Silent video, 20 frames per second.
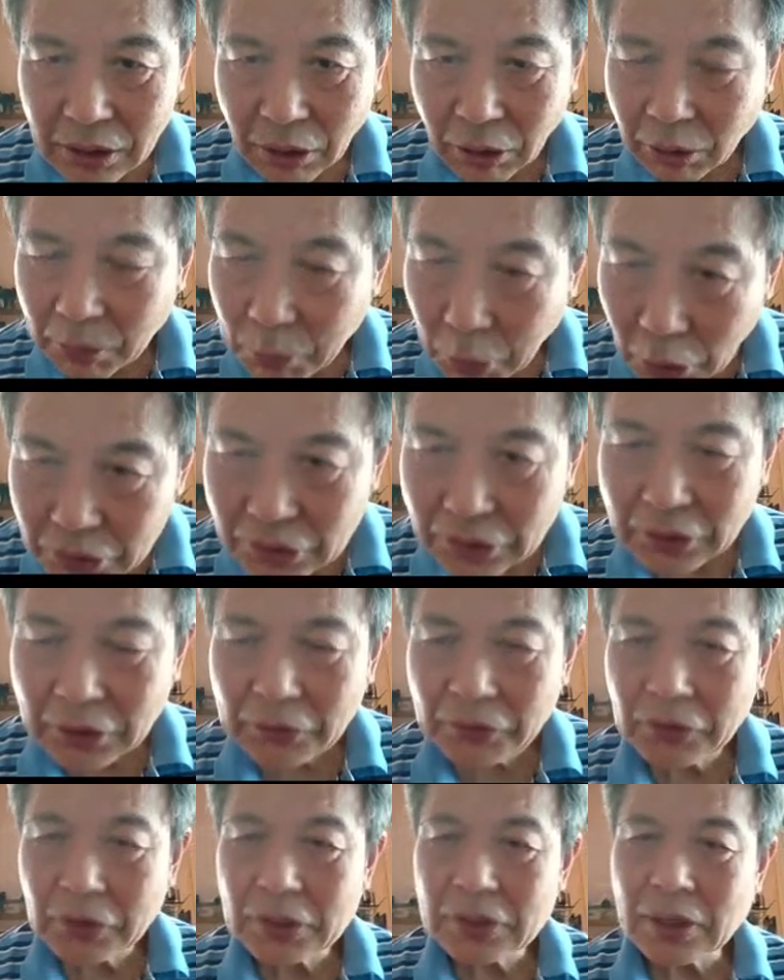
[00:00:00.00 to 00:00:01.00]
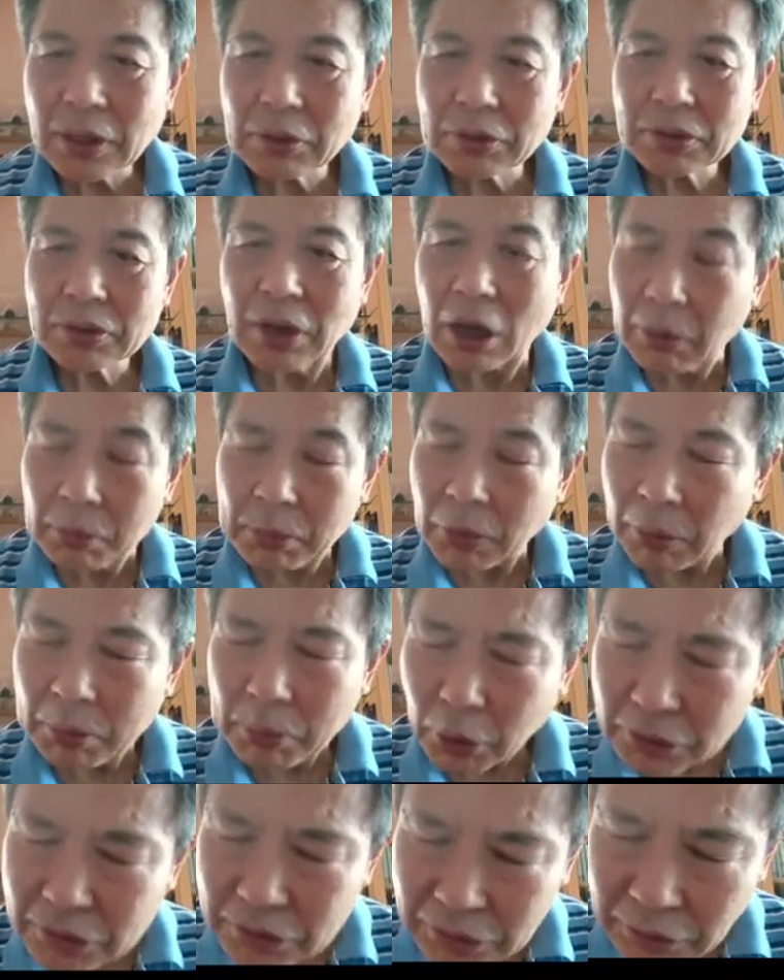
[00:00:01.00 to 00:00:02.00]
or positive results or
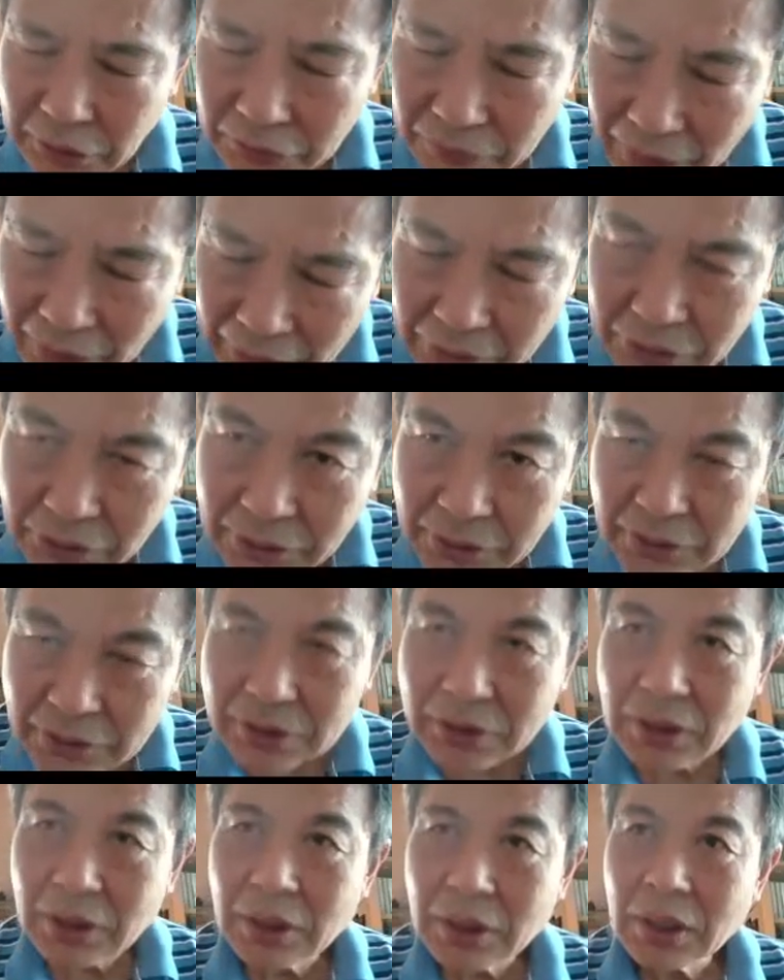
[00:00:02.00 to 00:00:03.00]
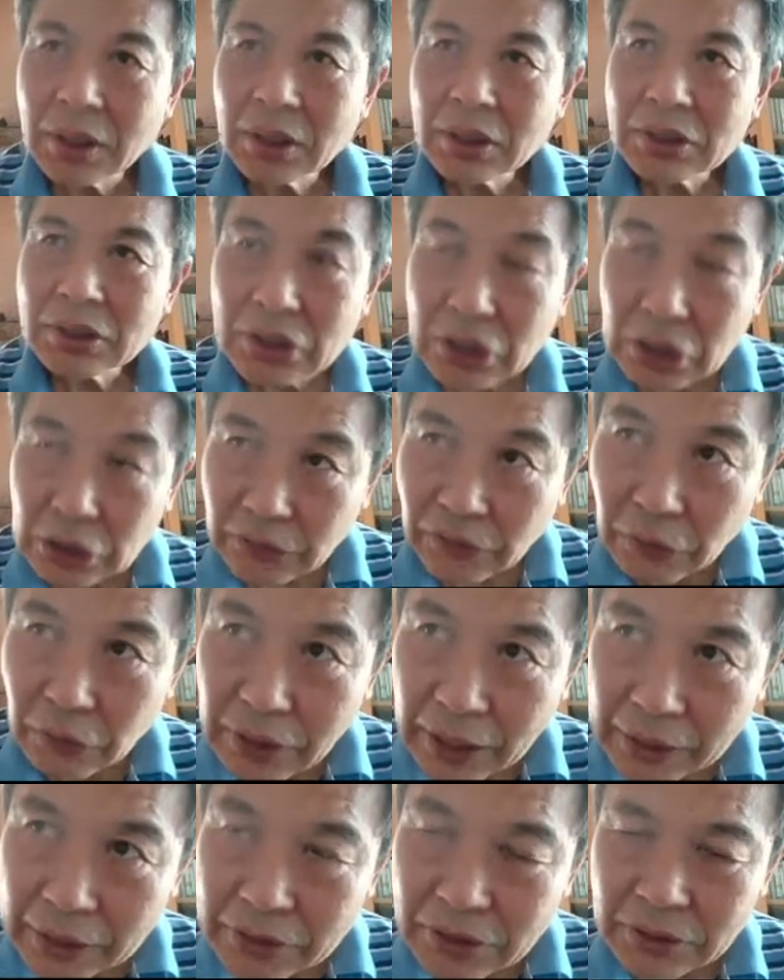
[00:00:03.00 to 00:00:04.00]
positive actions,
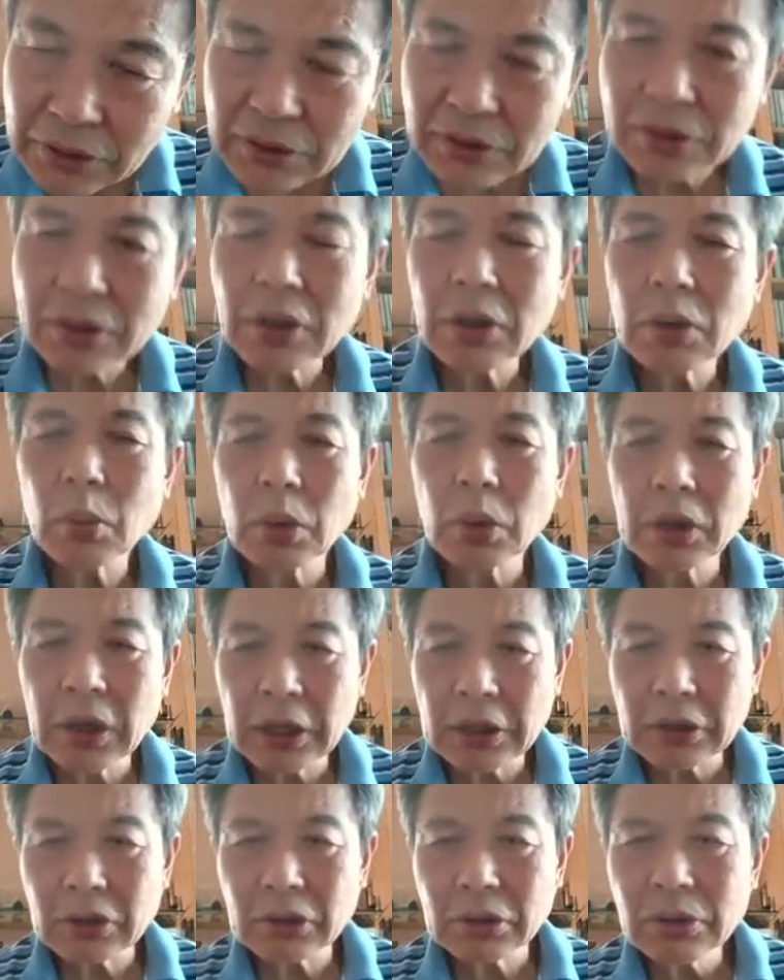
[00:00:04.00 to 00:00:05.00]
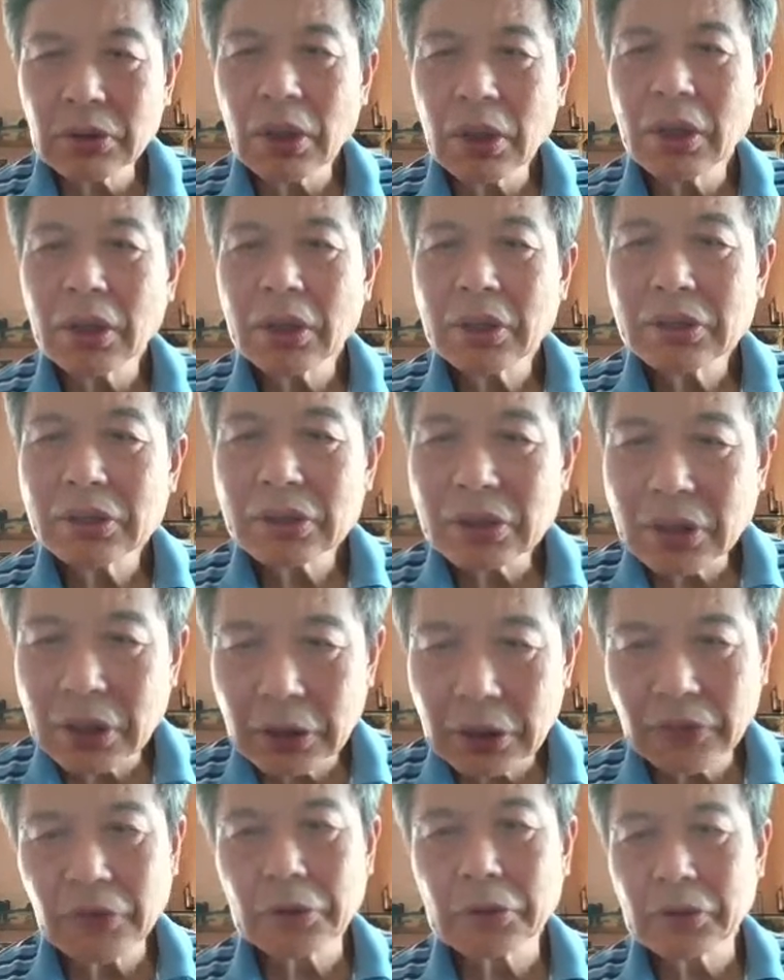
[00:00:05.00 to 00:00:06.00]
skillful actions will lead to
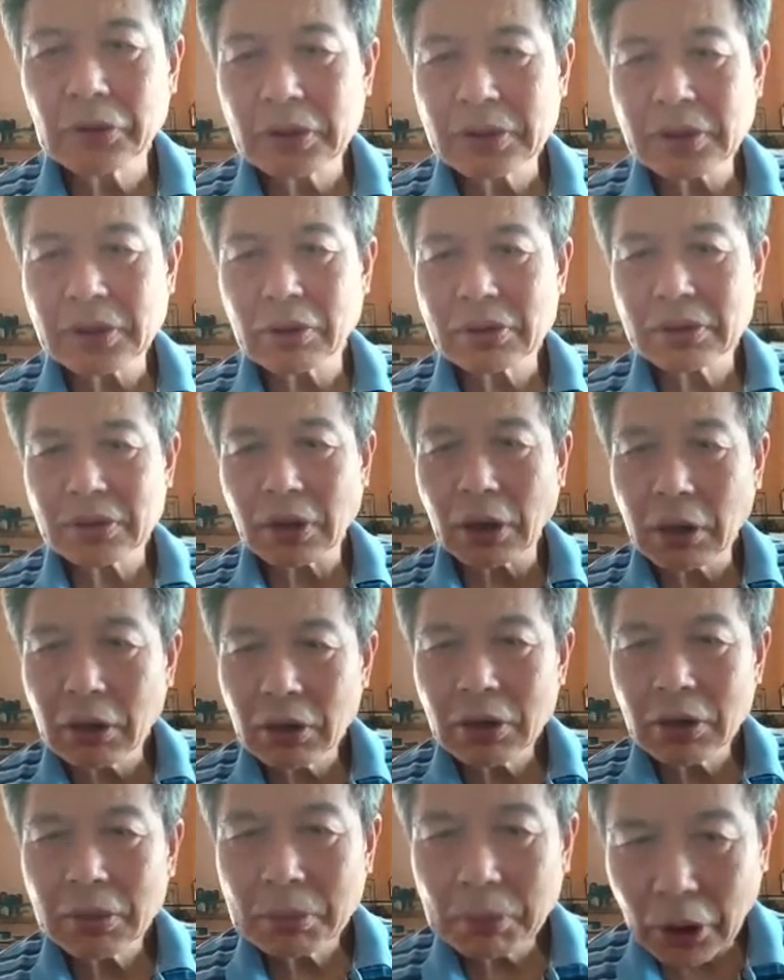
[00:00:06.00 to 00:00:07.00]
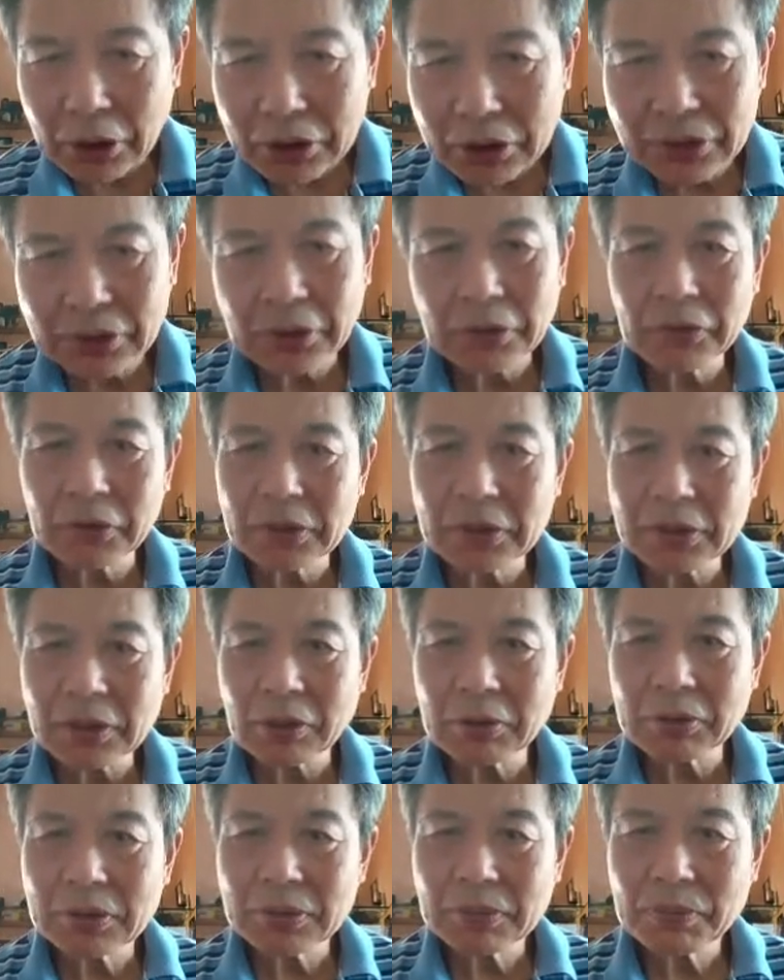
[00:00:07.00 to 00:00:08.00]
skillful results or positive
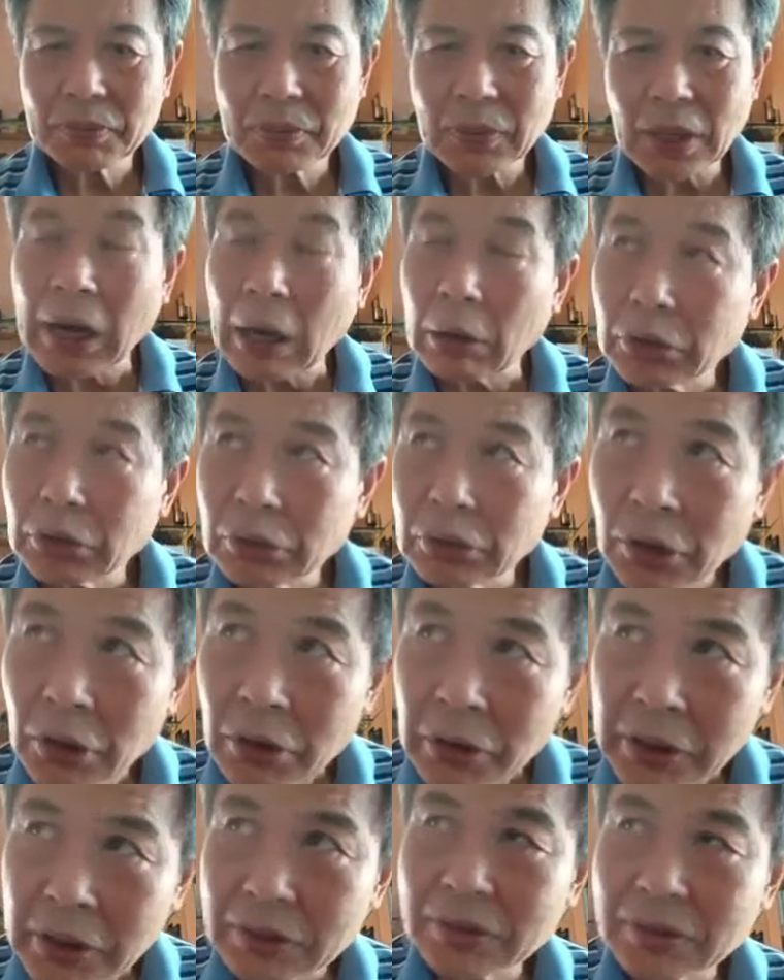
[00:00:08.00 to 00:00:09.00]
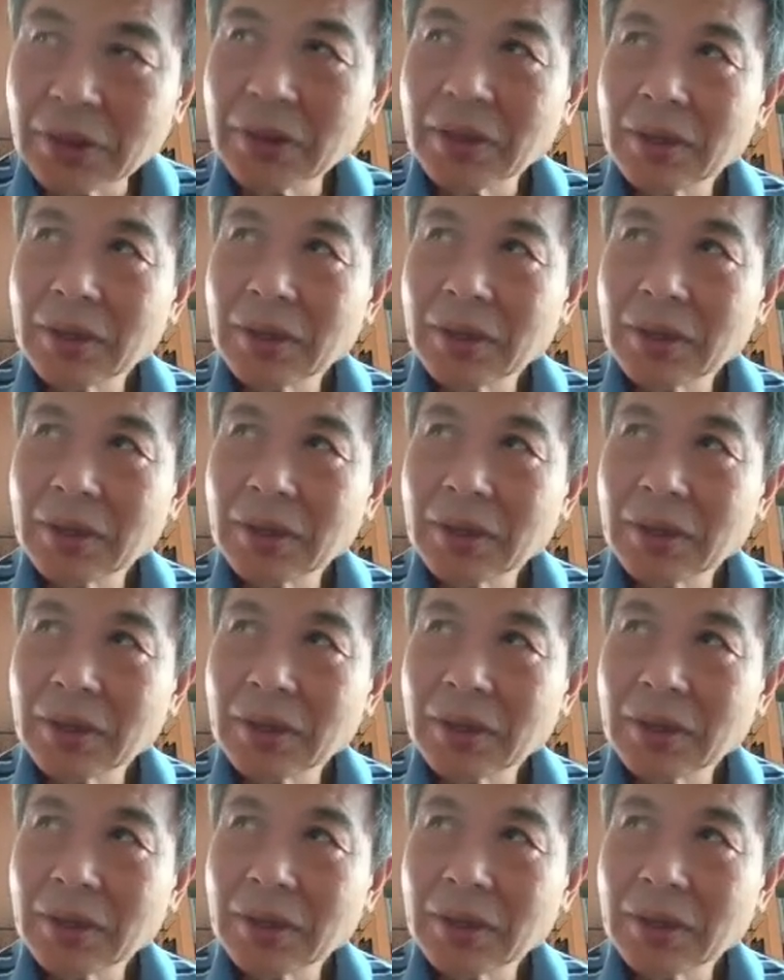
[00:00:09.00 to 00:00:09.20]
results. And how do you know it?